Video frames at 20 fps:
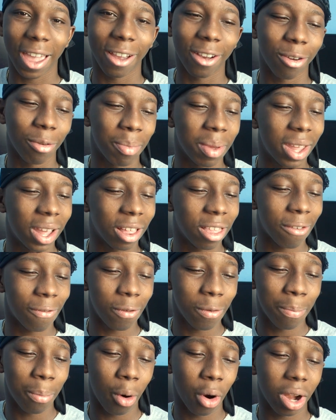angle, because
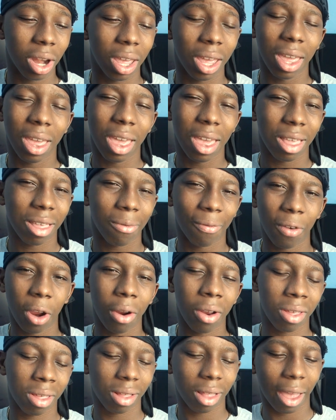if you point it
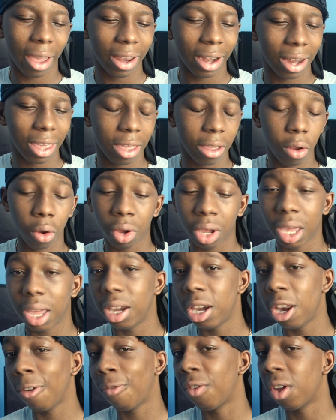very slightly, you'll
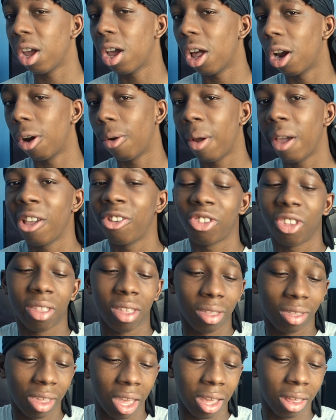get different
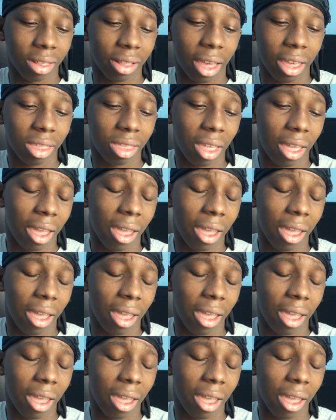colorations and things like